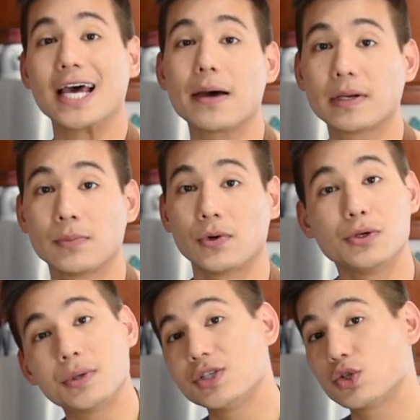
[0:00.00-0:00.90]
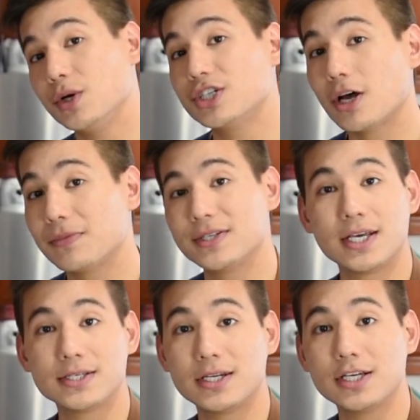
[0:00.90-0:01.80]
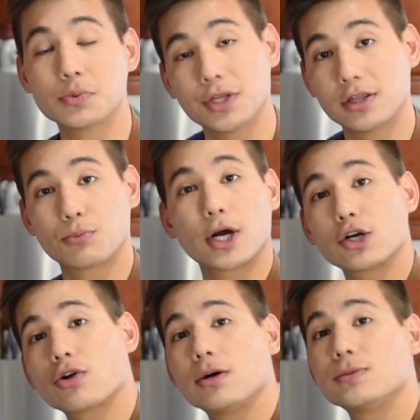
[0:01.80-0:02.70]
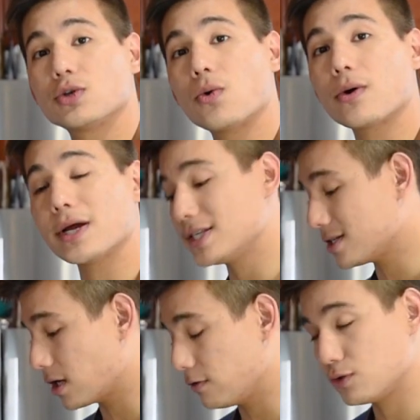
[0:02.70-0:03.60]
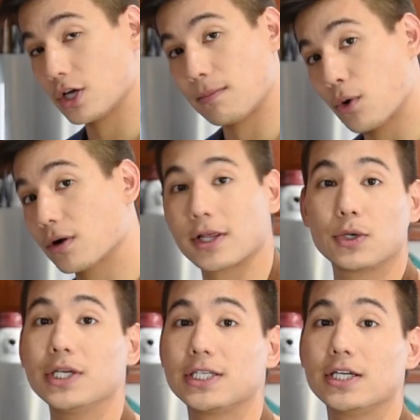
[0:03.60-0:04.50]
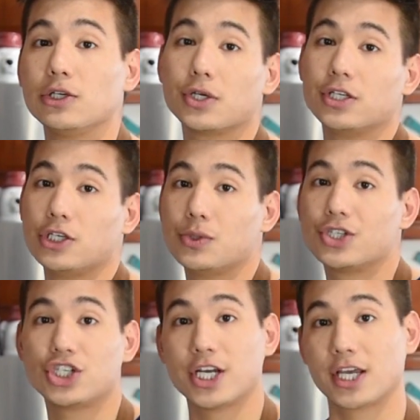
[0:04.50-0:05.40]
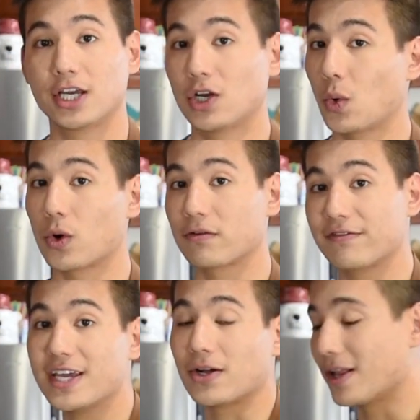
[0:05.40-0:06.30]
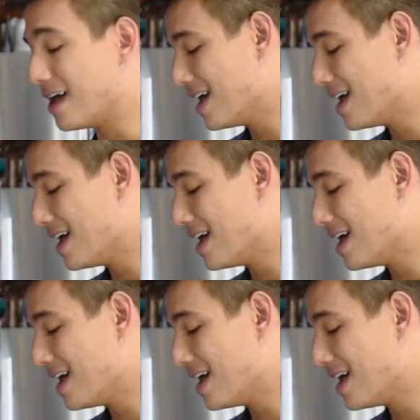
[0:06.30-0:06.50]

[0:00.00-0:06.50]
adaptable. You can switch up the seasonings within the breadcrumbs, or instead of using pork like we did, you can use chicken or veal.